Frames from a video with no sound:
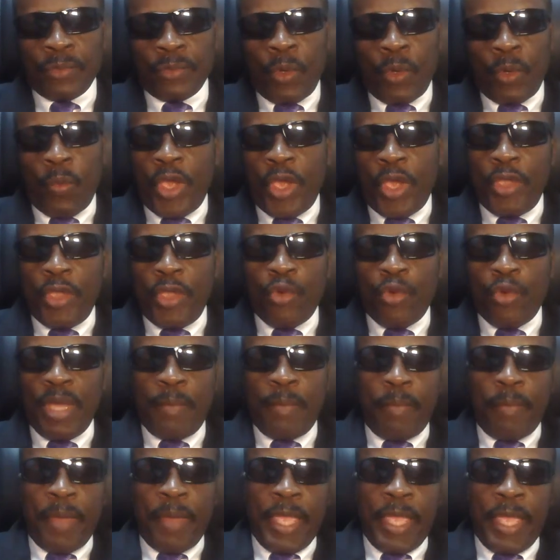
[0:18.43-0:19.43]
We
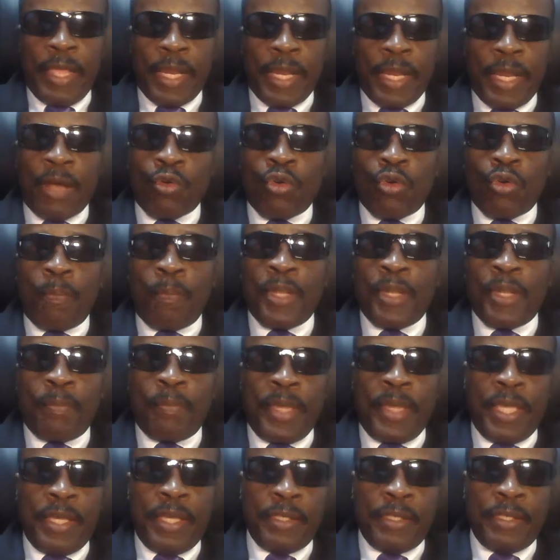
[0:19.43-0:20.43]
human beings are complete
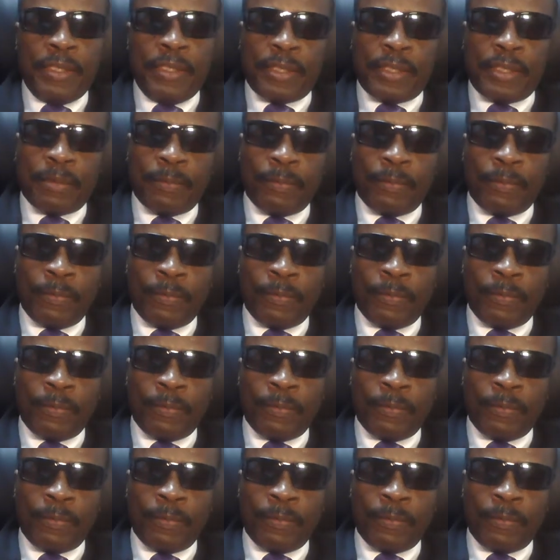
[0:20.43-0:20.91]
beings.